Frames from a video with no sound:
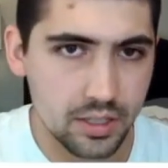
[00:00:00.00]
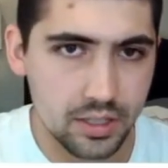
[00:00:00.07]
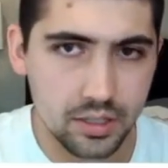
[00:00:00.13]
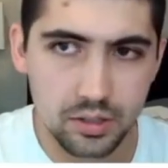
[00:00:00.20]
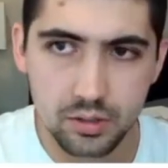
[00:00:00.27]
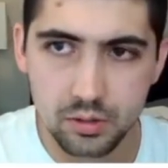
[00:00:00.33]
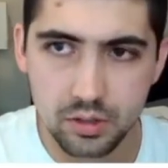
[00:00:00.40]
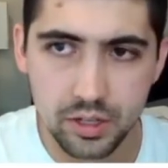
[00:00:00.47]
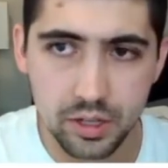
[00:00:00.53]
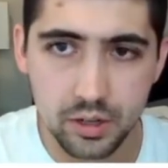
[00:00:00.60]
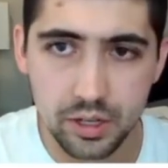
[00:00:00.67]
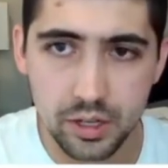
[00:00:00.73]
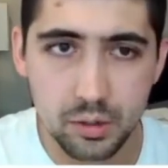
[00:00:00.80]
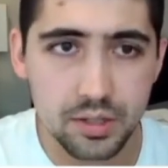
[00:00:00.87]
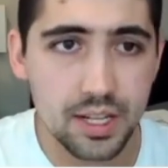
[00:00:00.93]
to go to
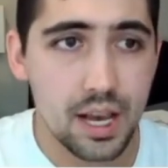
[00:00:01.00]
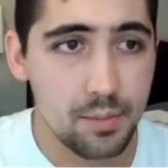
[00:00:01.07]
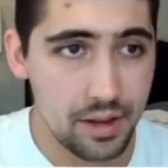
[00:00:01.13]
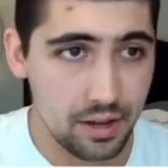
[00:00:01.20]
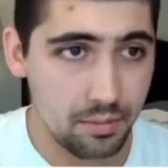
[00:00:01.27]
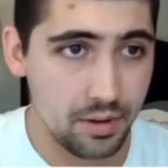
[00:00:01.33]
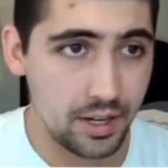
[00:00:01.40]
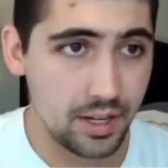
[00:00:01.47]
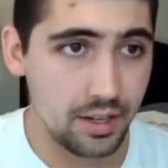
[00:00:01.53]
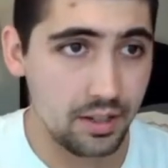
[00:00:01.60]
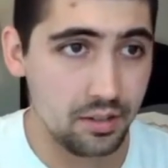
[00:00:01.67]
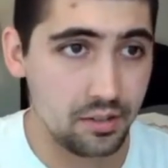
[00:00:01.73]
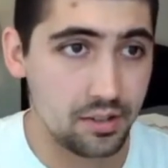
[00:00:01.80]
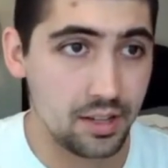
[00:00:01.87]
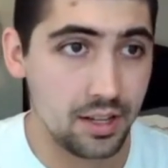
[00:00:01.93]
Udemy
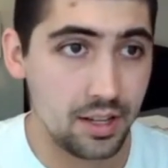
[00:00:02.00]
because